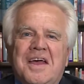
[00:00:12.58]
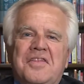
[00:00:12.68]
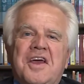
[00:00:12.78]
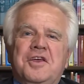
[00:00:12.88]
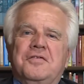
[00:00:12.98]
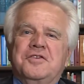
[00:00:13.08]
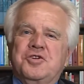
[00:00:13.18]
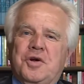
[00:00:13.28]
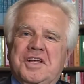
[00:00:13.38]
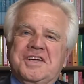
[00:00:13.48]
Thank you for
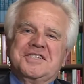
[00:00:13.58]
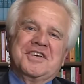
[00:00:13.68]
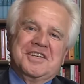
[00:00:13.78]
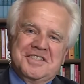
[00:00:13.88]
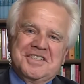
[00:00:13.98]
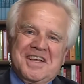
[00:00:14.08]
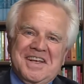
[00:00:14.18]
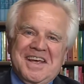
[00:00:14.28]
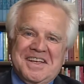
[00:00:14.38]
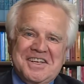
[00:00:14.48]
joining us on
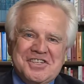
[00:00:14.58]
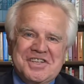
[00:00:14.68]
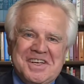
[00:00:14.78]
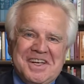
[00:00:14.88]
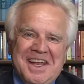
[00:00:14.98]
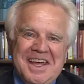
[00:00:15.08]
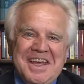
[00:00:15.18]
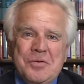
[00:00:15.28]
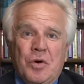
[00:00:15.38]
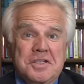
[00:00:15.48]
Sunday Edition
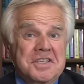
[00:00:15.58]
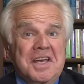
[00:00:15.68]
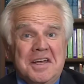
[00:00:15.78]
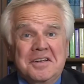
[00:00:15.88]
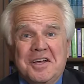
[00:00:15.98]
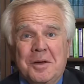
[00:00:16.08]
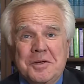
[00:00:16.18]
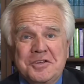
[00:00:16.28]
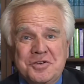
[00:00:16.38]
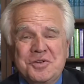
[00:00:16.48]
today. Once again,
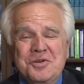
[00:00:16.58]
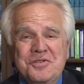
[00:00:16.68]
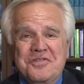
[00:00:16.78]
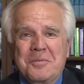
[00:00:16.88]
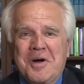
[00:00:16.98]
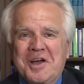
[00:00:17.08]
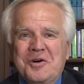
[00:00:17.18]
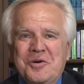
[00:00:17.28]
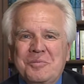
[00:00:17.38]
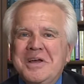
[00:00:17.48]
coming to you from my
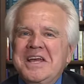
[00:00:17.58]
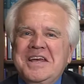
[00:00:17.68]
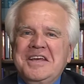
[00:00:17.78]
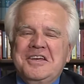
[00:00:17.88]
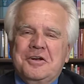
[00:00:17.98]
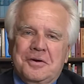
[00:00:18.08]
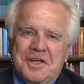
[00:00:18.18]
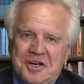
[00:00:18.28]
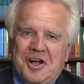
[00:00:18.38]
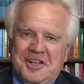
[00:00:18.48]
home here
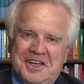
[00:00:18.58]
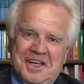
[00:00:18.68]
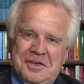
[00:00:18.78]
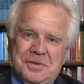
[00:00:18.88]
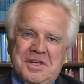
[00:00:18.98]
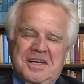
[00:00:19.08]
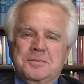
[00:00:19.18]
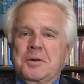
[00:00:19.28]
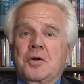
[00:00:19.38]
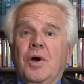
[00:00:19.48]
in Holiday, Utah. It's
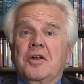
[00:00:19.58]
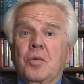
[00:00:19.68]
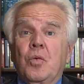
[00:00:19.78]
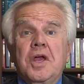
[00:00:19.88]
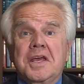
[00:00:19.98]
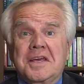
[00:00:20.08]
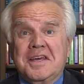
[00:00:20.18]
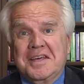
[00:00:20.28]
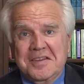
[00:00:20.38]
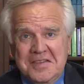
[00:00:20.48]
been quite a
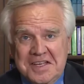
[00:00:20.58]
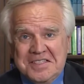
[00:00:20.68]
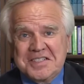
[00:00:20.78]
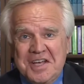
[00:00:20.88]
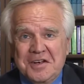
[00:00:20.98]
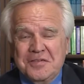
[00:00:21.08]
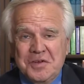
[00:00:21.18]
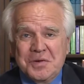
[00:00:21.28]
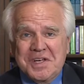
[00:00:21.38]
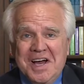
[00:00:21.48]
week in the state of
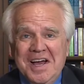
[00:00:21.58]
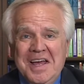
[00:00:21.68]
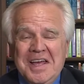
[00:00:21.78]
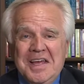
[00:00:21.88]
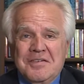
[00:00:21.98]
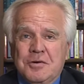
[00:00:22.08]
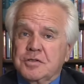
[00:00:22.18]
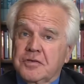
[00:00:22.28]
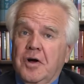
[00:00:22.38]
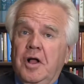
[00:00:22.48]
Utah.
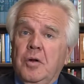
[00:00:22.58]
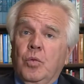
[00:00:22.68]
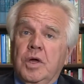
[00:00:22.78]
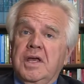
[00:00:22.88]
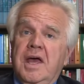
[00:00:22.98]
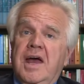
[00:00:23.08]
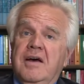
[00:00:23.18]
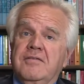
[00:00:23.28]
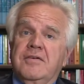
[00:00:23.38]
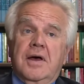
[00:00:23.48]
First of all, we
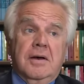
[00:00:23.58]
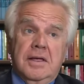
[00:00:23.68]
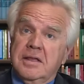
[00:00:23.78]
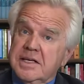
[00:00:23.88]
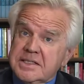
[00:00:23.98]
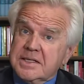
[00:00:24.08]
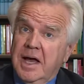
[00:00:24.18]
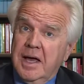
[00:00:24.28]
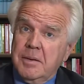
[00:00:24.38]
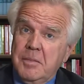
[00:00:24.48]
have this
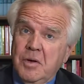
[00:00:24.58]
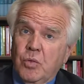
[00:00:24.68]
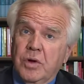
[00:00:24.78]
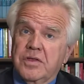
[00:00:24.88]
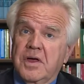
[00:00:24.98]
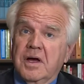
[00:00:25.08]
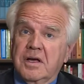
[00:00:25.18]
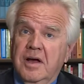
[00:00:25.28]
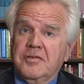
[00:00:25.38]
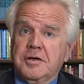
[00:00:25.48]
time with a
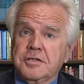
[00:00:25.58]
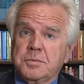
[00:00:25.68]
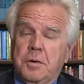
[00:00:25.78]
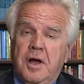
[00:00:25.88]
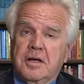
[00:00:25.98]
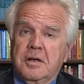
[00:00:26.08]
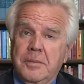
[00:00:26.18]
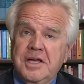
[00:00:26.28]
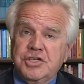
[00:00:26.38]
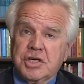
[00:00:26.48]
governor's
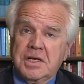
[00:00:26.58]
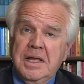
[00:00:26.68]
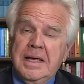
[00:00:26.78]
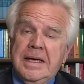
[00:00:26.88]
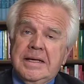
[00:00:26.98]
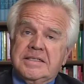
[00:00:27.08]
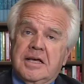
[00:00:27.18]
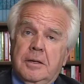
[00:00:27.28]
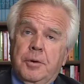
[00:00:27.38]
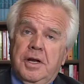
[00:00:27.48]
proclamation
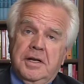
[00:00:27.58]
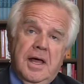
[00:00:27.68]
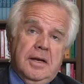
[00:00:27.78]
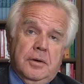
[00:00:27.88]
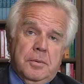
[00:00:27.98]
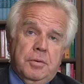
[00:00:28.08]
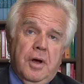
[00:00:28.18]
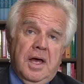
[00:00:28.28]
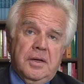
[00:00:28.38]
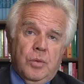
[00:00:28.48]
celebrated not only
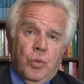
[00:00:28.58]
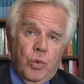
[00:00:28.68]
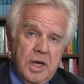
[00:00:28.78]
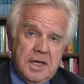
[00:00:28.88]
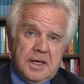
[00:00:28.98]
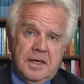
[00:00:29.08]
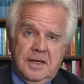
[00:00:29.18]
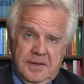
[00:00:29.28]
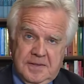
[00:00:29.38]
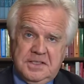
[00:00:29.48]
Pride Week
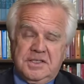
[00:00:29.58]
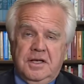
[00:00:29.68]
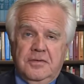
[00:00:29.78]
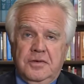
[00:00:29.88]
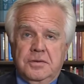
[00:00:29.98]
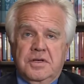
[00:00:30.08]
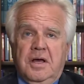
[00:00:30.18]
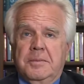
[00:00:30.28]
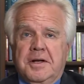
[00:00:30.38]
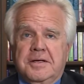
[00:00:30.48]
in the state of Utah,
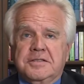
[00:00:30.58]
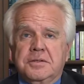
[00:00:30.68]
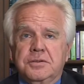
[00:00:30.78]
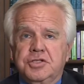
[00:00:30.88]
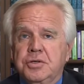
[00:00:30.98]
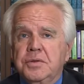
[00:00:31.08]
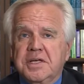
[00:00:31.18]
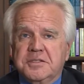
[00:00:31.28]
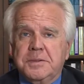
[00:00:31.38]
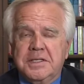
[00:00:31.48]
but also June
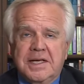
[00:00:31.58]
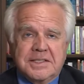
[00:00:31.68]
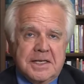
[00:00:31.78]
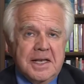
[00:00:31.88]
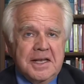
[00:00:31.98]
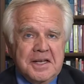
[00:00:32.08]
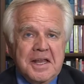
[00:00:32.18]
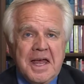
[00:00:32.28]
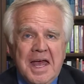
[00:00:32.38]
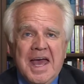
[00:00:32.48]
has been designated
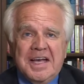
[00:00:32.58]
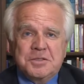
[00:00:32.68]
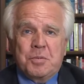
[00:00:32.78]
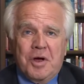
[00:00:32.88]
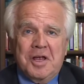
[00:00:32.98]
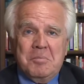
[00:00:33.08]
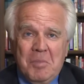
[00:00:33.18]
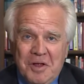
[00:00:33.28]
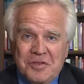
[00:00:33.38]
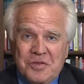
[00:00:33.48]
as Pride
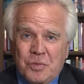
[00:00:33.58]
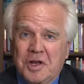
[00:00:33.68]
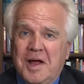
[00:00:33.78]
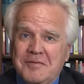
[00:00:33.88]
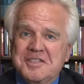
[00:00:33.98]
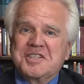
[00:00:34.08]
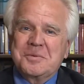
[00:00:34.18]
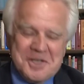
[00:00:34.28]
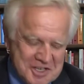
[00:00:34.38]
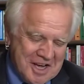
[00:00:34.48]
Month. We'll obviously
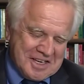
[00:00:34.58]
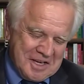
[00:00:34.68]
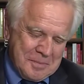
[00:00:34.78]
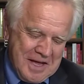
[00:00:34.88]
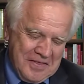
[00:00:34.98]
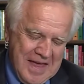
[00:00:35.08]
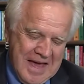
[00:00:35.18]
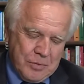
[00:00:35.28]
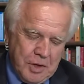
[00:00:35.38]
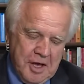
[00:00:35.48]
be talking about
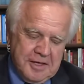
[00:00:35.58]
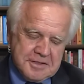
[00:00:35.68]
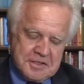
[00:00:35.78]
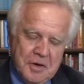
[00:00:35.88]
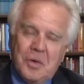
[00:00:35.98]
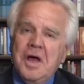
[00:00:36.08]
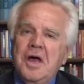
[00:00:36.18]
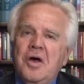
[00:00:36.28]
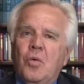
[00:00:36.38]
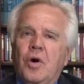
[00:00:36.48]
that. We also
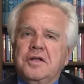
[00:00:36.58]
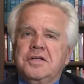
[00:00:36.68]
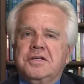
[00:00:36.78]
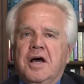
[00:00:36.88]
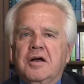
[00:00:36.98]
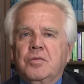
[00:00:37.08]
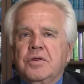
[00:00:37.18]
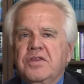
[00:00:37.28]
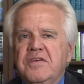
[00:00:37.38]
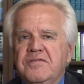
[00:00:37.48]
want to talk
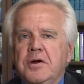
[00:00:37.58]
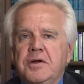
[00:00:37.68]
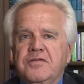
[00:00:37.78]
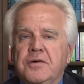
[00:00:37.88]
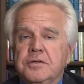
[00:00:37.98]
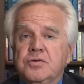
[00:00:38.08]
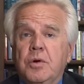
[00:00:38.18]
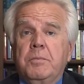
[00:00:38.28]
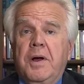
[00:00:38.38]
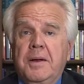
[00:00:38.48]
with the very first
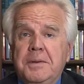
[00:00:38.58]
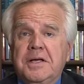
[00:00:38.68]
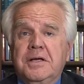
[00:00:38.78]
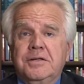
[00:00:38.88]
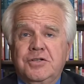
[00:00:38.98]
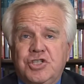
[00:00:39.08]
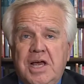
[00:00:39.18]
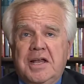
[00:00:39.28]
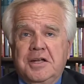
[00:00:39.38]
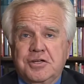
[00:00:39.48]
Republican
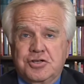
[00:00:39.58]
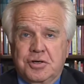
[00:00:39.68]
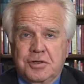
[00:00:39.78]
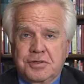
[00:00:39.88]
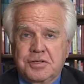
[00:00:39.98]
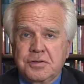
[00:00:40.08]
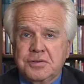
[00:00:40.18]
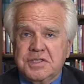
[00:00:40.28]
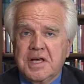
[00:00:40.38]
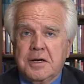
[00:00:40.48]
challenger to
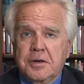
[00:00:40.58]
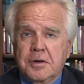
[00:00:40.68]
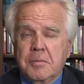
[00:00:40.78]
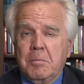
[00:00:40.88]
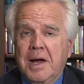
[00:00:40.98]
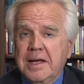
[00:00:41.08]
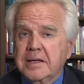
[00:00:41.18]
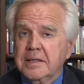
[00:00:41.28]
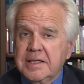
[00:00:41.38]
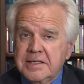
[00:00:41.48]
Senator Mike
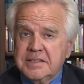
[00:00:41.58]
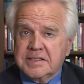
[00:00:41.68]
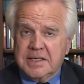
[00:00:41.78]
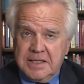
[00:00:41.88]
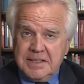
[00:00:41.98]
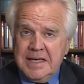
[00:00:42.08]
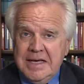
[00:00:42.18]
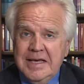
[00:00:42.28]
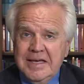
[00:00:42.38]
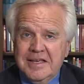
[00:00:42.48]
Lee's seat
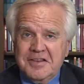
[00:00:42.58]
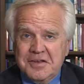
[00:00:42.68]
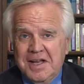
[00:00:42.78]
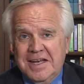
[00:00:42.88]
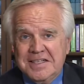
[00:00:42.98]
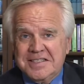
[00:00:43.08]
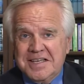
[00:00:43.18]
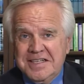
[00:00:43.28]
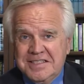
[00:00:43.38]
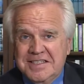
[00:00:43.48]
in the United
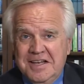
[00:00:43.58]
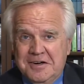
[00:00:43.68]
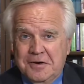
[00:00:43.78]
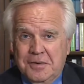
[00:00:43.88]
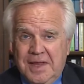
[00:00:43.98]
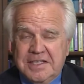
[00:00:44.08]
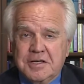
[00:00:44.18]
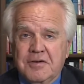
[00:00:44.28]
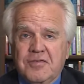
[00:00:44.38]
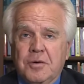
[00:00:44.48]
States Senate, and that's
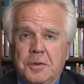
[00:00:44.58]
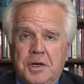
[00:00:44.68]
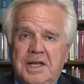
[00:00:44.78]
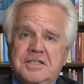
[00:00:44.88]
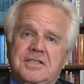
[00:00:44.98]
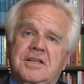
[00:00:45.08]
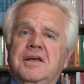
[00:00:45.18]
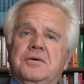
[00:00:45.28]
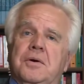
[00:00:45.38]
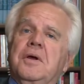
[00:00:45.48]
our former
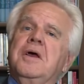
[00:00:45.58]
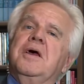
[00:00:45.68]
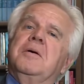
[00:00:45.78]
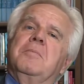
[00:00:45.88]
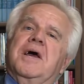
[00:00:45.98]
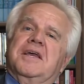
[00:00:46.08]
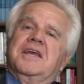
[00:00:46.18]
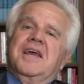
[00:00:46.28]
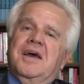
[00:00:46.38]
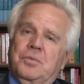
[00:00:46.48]
legislator,
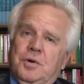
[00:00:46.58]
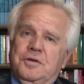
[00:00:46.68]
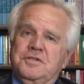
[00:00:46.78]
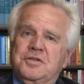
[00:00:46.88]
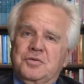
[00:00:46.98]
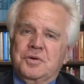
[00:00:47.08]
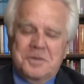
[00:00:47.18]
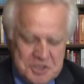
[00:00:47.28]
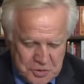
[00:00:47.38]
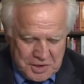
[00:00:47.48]
Becky Edwards, who will
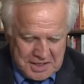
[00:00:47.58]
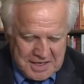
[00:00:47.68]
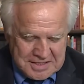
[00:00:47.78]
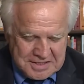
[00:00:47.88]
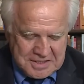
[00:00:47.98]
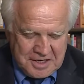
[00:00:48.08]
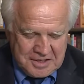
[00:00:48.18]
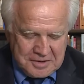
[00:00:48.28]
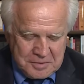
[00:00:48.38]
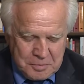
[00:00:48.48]
be joining us
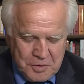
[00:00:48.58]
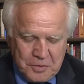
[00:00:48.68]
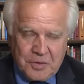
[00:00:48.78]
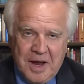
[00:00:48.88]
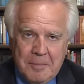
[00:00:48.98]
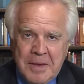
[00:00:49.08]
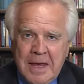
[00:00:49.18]
on the program.